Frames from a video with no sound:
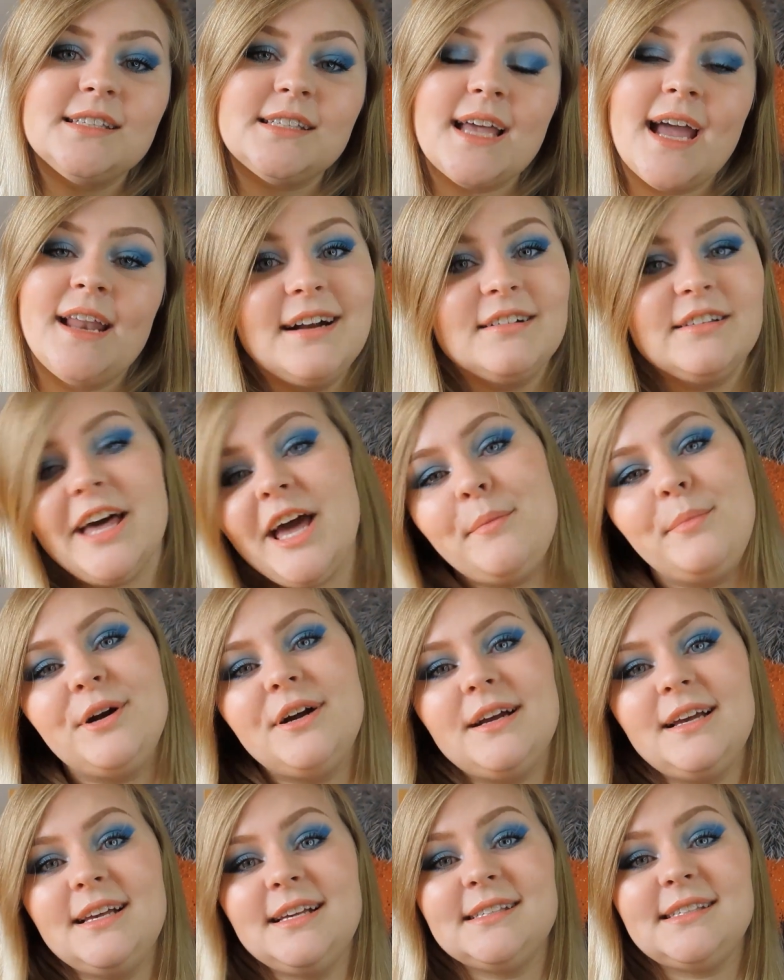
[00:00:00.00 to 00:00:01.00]
and your labor
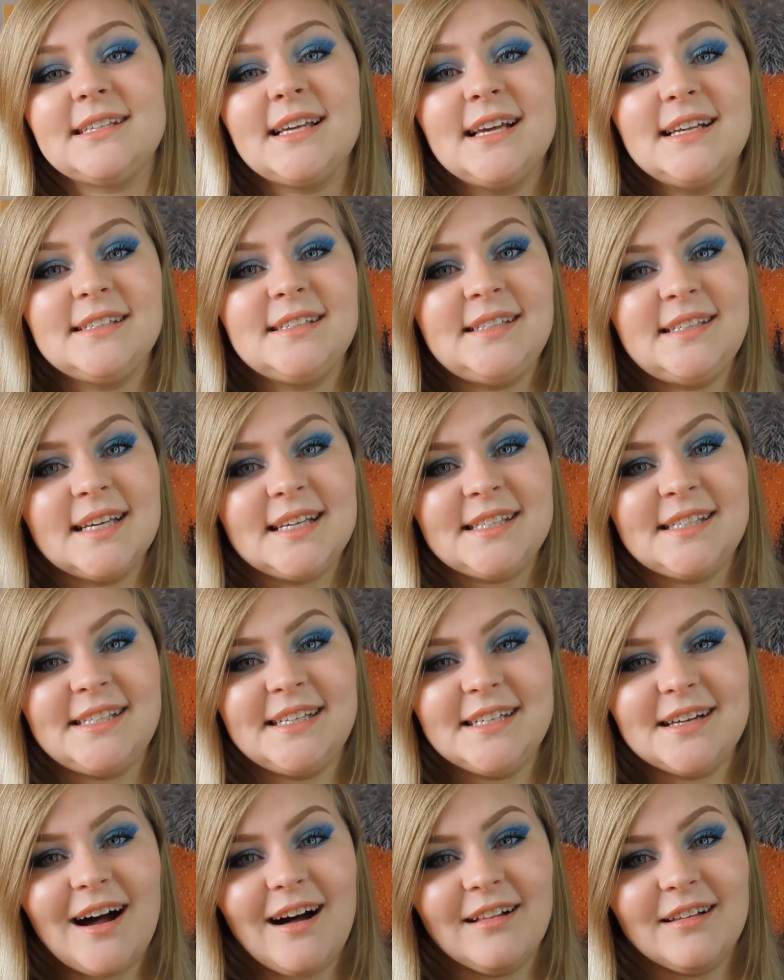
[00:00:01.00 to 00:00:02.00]
is
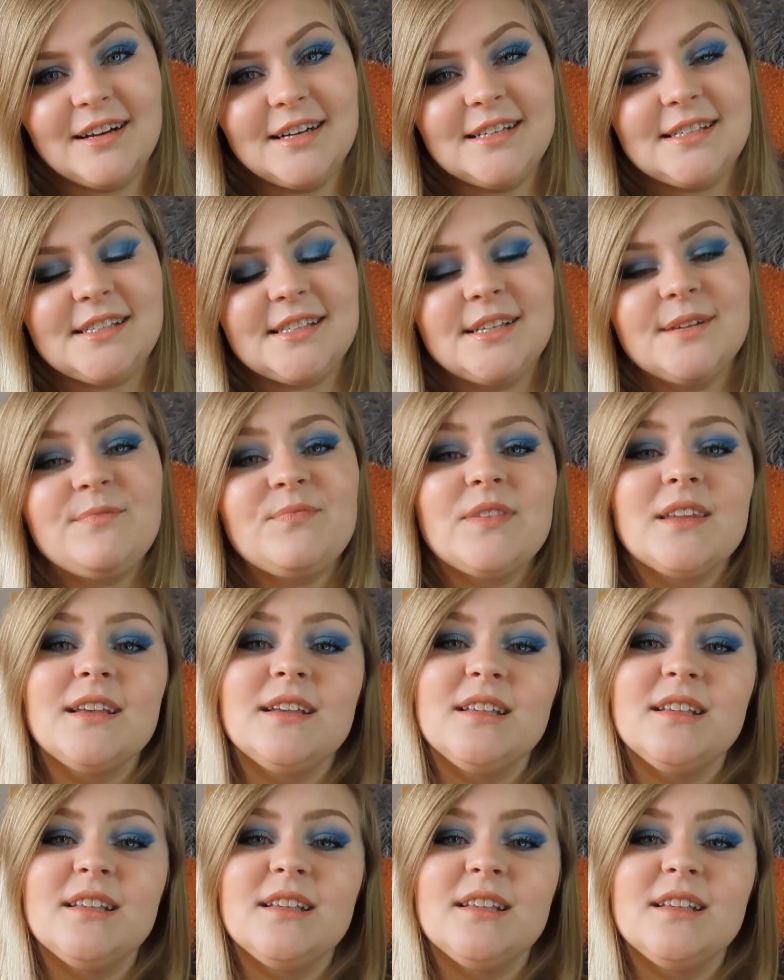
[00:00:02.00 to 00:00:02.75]
$60.